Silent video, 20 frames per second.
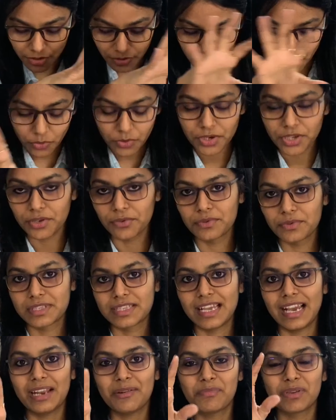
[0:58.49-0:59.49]
Don't use
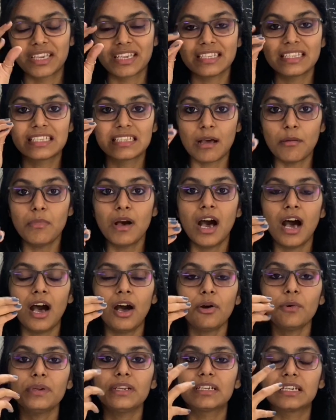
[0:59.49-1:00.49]
that because
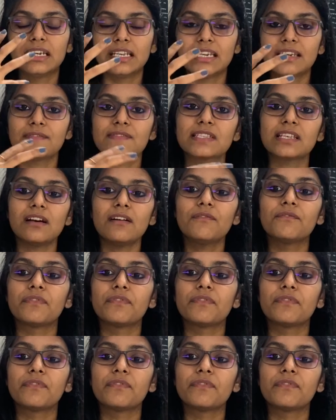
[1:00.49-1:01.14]
somehow it leaves a